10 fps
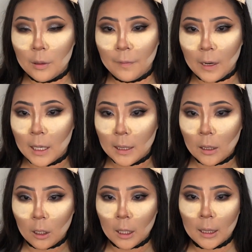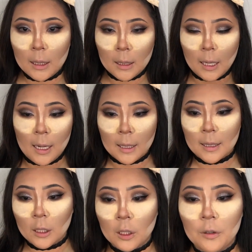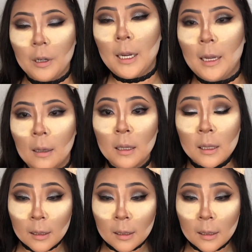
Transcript: to do a very dark, kind of sultry